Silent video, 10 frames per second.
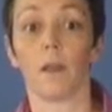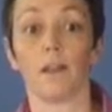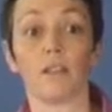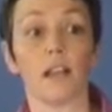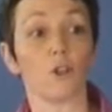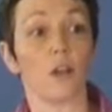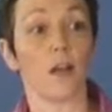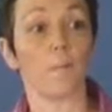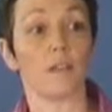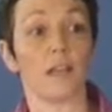essential
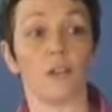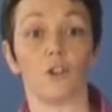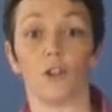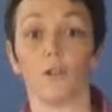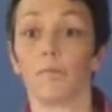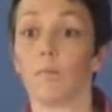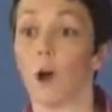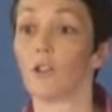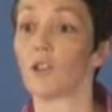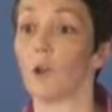hypertension,
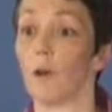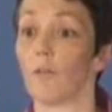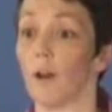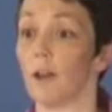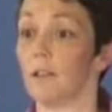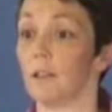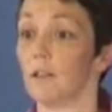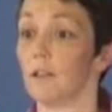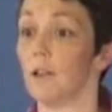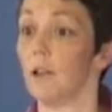
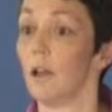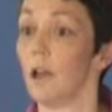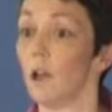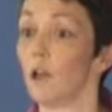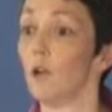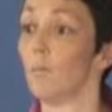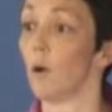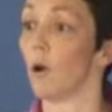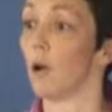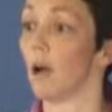osteoarthritis, acute
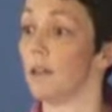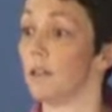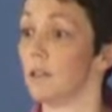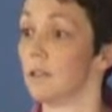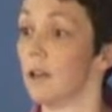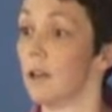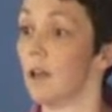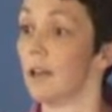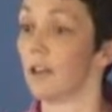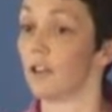bronchitis,
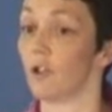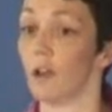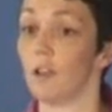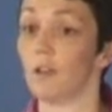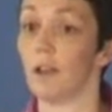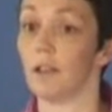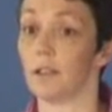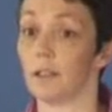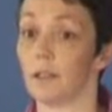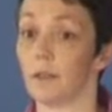and
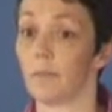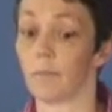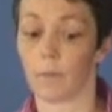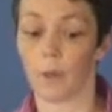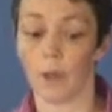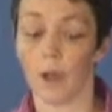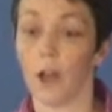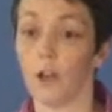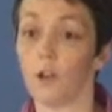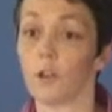gastroenteritis.
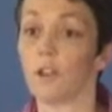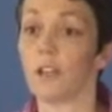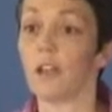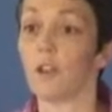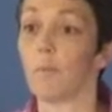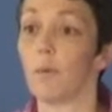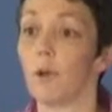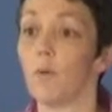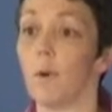And you can see in the blue